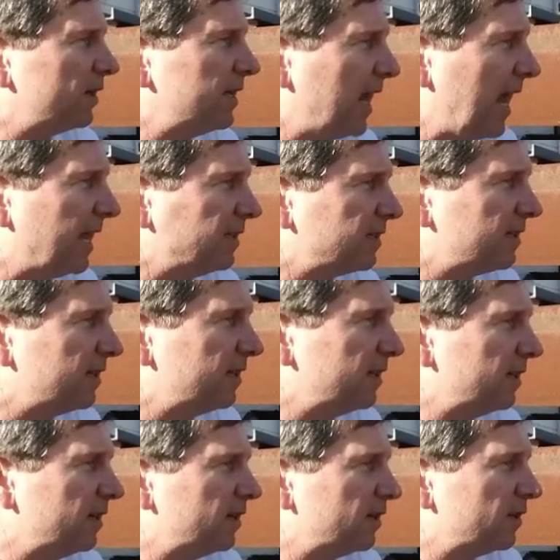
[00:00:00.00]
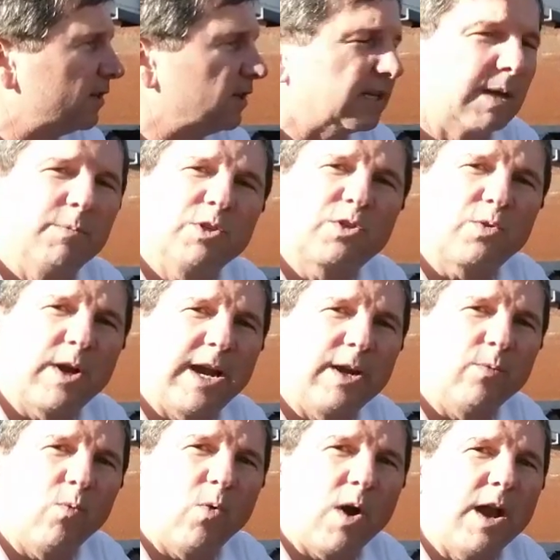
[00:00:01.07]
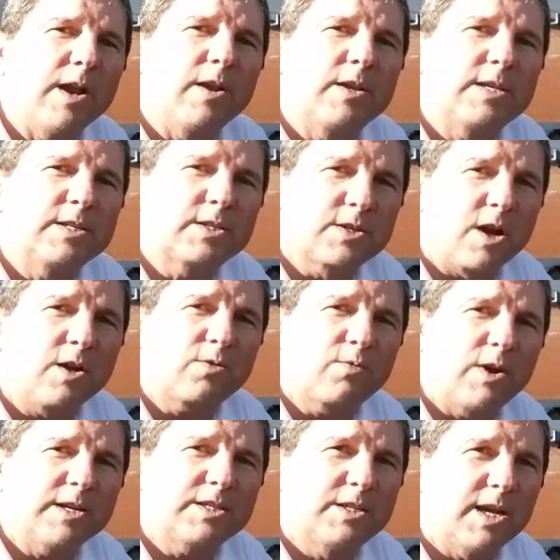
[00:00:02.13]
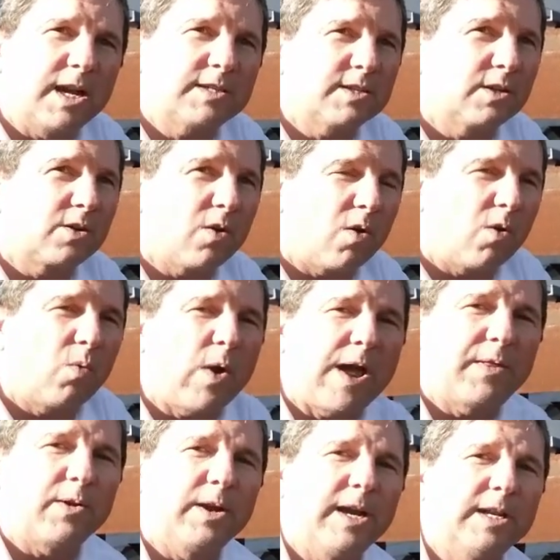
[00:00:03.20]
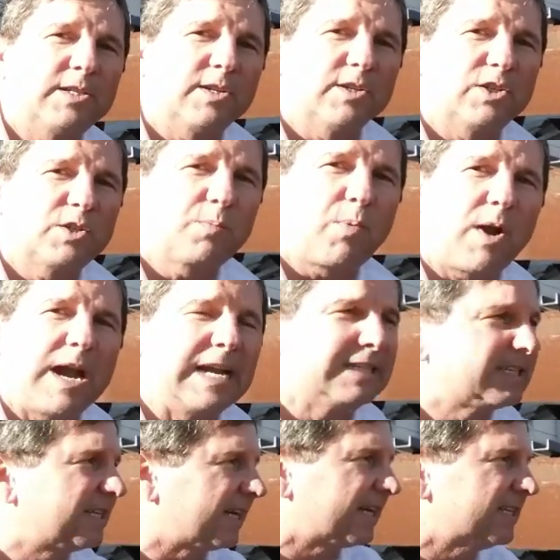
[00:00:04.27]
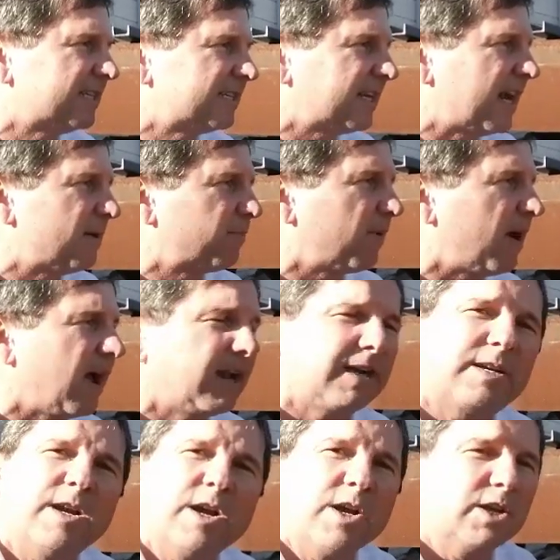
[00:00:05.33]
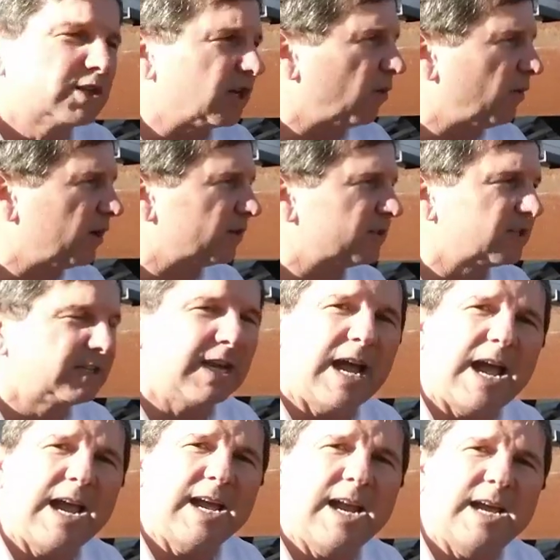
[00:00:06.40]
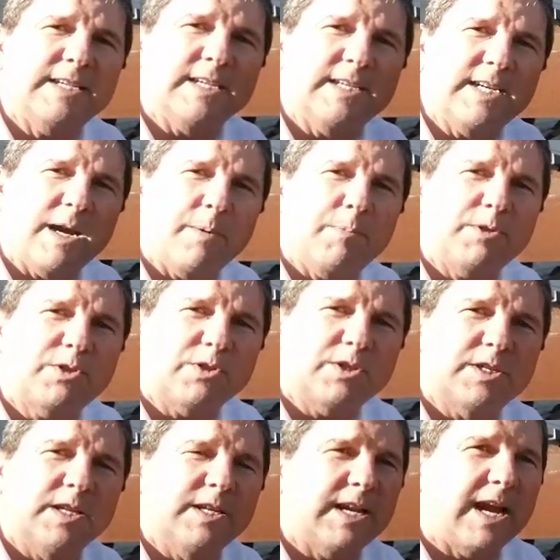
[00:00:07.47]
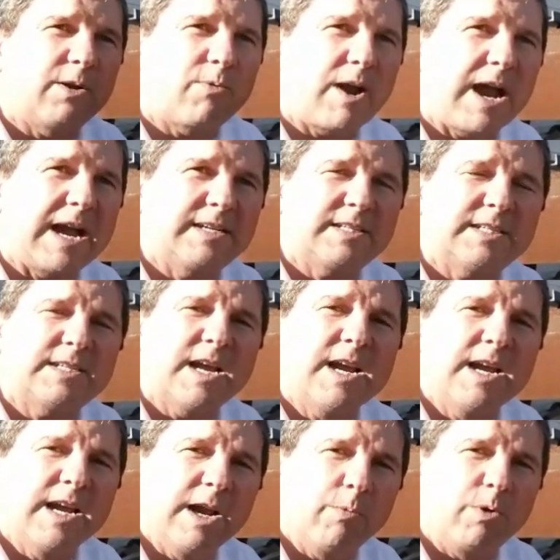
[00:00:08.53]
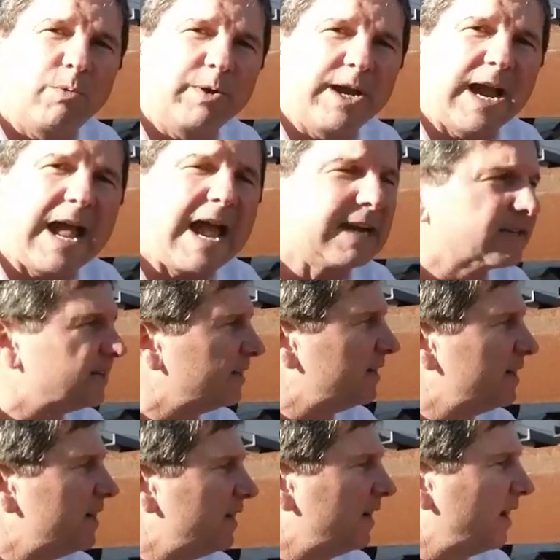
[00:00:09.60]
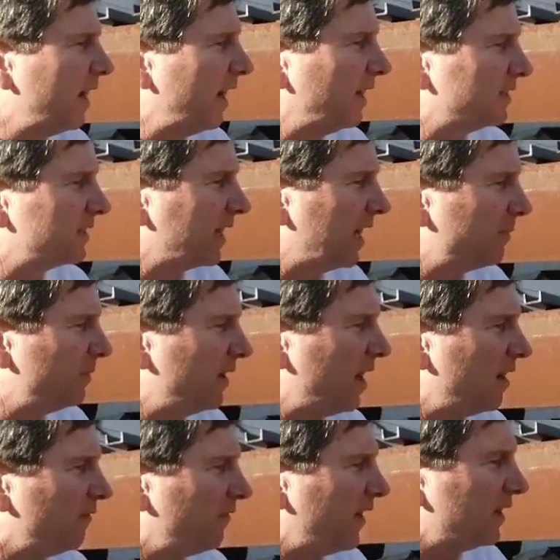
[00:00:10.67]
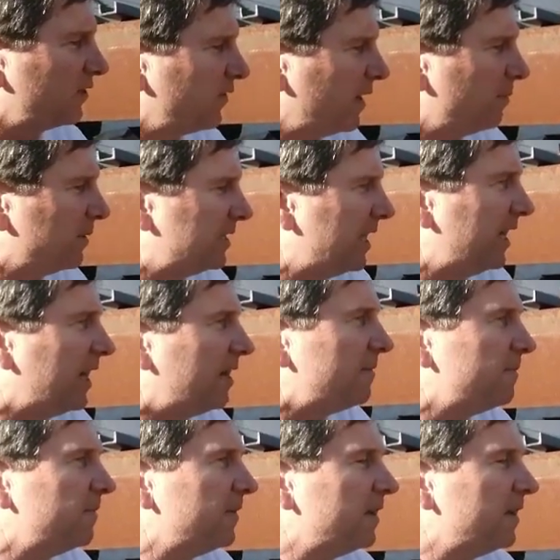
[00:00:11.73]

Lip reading: test to demonstrate what skunk rust does in the cold weather. It's a spray, stick and stay product, so it'll stay, and as the temperatures in the day rises, it will react and set up the iron phosphate patina.